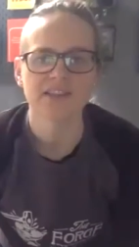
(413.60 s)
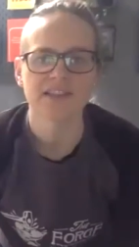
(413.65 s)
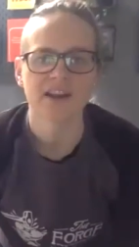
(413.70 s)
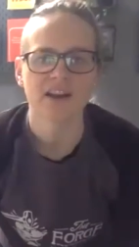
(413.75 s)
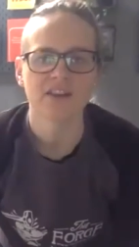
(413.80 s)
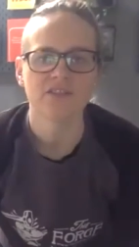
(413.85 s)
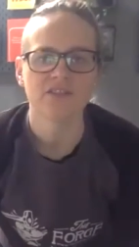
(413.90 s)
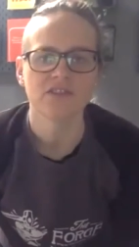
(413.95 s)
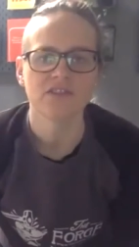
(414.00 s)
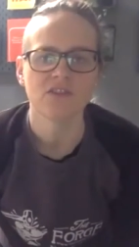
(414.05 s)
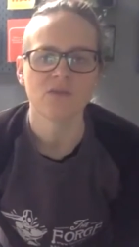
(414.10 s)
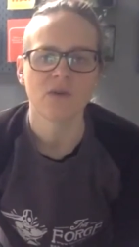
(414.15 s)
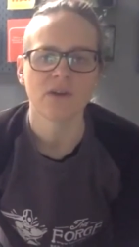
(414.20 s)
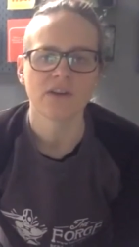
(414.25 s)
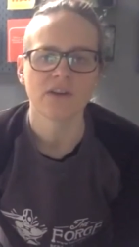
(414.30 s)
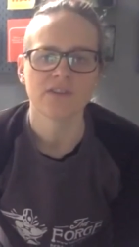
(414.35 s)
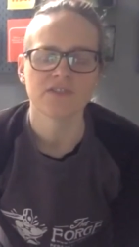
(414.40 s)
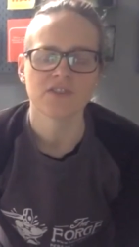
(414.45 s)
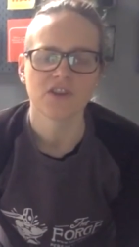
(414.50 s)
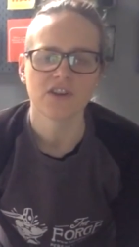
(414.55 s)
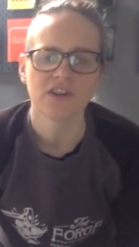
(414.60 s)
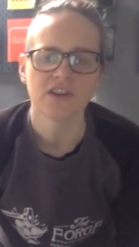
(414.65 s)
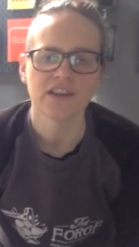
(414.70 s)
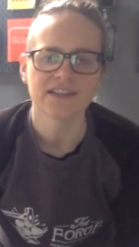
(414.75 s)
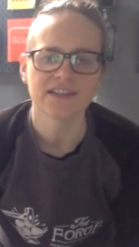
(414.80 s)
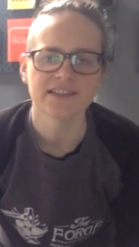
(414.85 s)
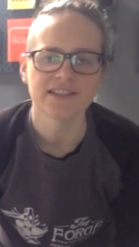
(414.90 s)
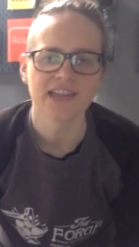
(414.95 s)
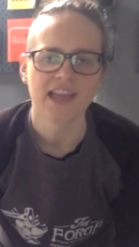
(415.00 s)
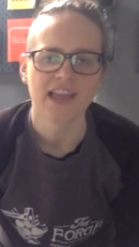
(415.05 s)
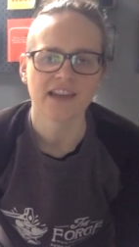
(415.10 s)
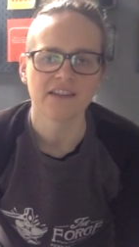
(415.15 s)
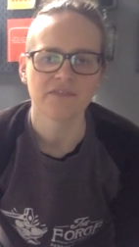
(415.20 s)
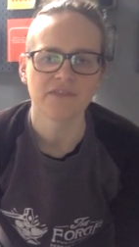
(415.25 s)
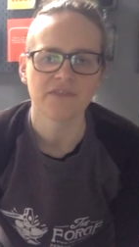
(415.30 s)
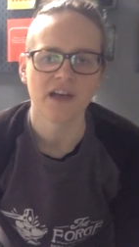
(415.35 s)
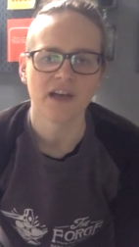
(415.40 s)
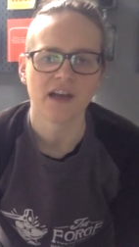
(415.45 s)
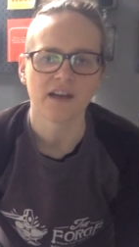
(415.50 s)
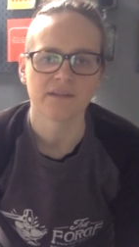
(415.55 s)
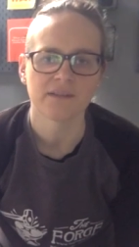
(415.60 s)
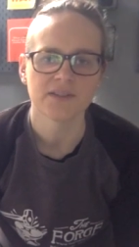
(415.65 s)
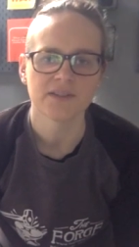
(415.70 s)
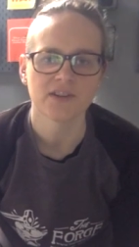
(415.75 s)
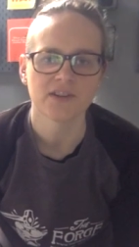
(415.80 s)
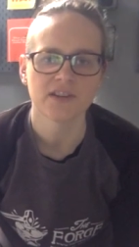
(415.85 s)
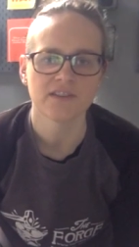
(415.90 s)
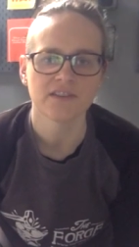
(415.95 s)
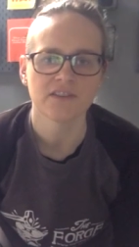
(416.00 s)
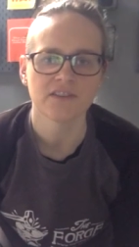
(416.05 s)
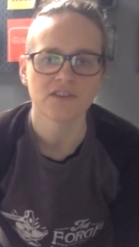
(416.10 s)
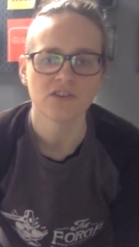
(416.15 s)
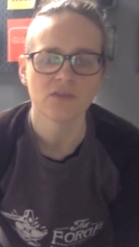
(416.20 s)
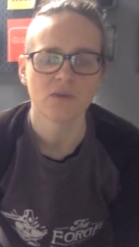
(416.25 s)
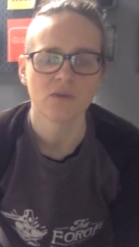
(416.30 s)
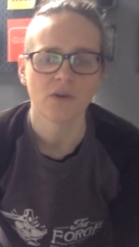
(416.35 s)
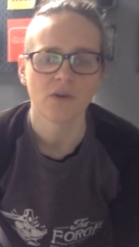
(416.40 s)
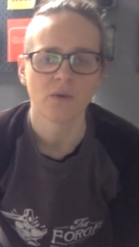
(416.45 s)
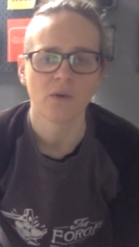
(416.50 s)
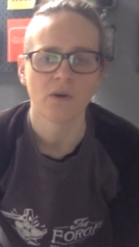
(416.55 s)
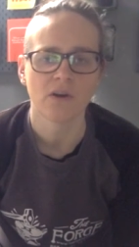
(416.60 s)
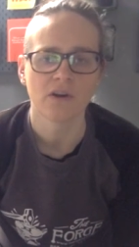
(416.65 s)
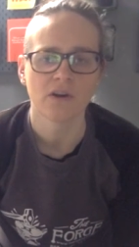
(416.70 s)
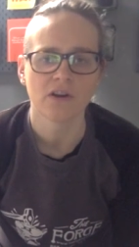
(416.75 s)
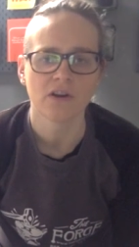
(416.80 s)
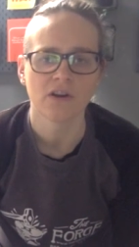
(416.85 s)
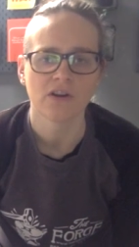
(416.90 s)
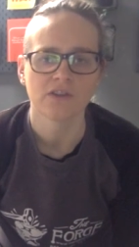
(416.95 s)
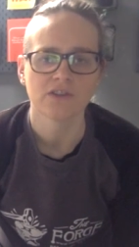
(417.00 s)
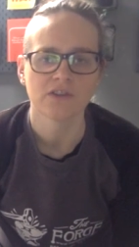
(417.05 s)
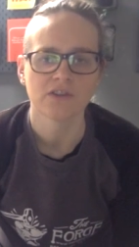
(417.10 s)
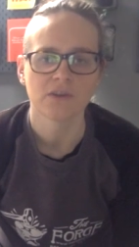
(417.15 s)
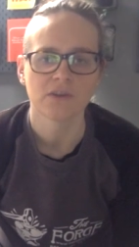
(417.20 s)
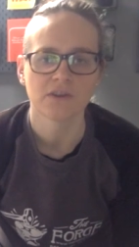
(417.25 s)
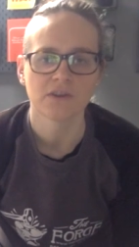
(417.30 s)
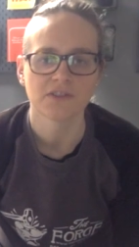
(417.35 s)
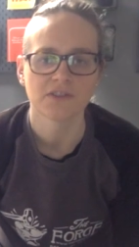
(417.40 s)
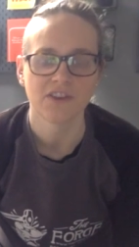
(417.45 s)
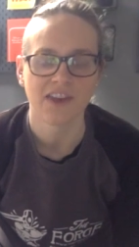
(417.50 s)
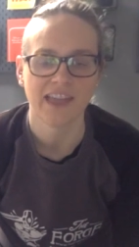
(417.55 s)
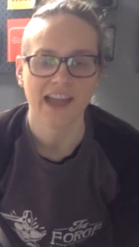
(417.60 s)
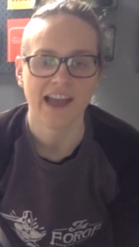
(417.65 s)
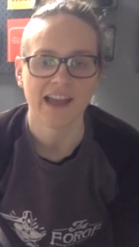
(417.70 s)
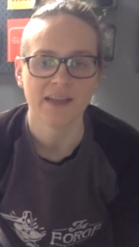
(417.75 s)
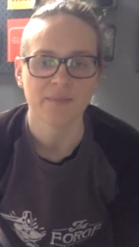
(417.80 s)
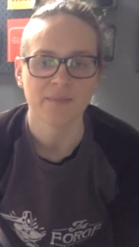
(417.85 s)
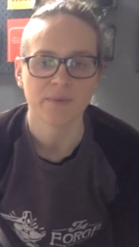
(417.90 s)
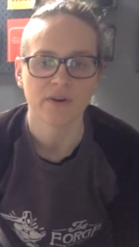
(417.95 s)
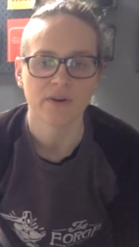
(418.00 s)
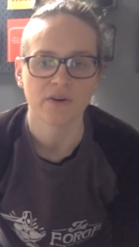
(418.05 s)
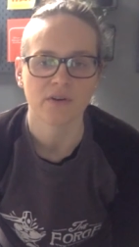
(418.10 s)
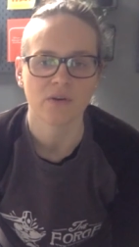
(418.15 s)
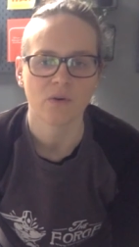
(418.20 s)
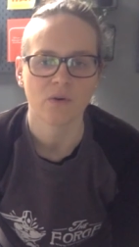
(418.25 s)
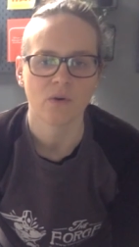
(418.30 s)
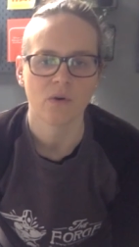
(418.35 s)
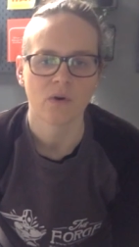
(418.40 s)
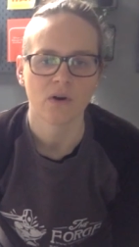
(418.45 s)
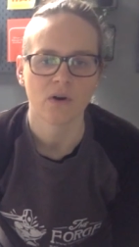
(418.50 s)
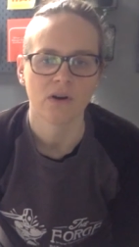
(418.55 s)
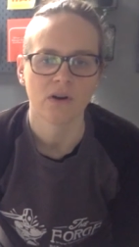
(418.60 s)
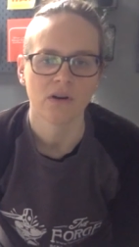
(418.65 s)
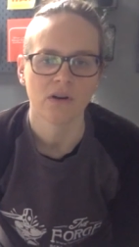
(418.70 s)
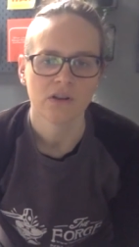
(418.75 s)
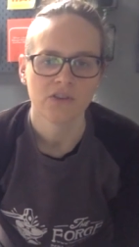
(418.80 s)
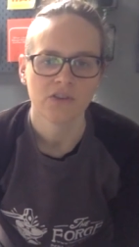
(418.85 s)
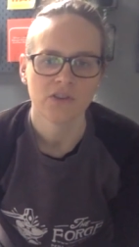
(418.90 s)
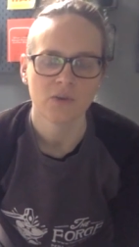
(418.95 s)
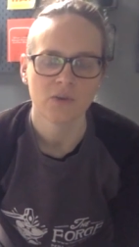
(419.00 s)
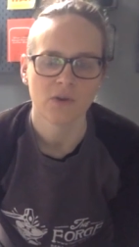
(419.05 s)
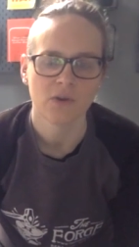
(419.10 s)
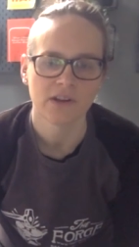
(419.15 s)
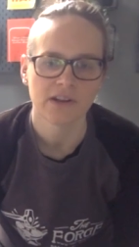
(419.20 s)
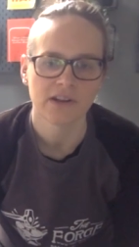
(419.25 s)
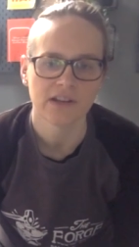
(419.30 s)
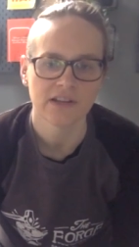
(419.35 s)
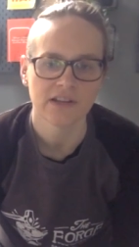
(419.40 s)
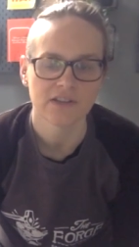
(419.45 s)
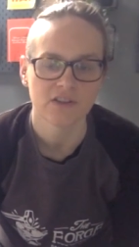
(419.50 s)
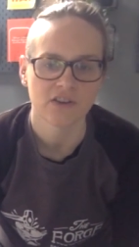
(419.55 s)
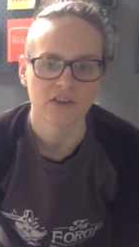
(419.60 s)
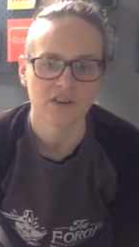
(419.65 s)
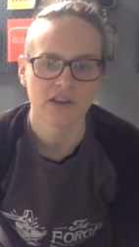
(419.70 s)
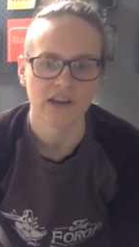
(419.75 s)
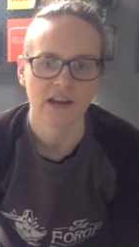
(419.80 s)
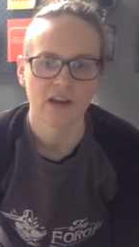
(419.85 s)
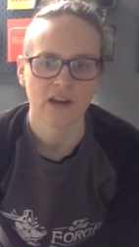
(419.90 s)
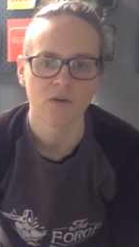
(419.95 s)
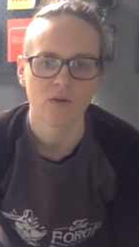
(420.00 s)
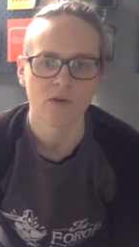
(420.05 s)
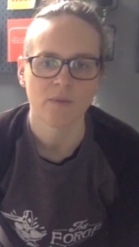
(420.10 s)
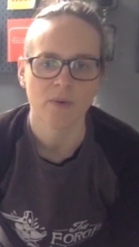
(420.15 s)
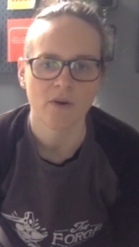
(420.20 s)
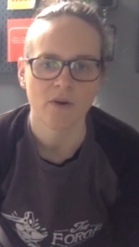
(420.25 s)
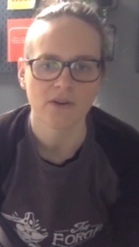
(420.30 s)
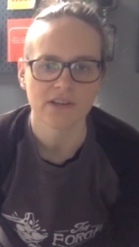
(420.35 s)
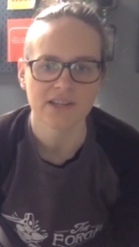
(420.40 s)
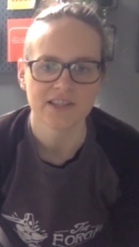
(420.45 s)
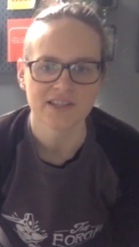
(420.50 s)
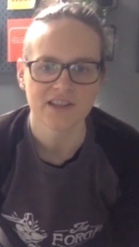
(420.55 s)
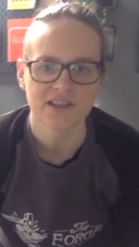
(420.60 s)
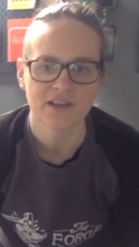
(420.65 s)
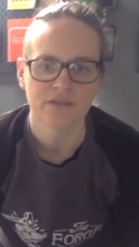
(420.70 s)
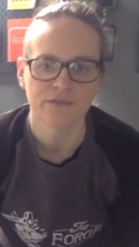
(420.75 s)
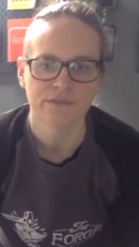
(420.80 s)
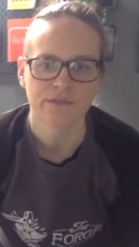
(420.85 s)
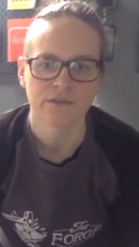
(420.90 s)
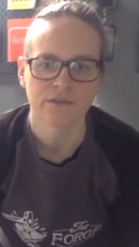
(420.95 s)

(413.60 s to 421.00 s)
Sarah, that you want to do instead of that? Is there anything that you want to work on? Do you want to do any hyper or do you want to do any lower body stuff?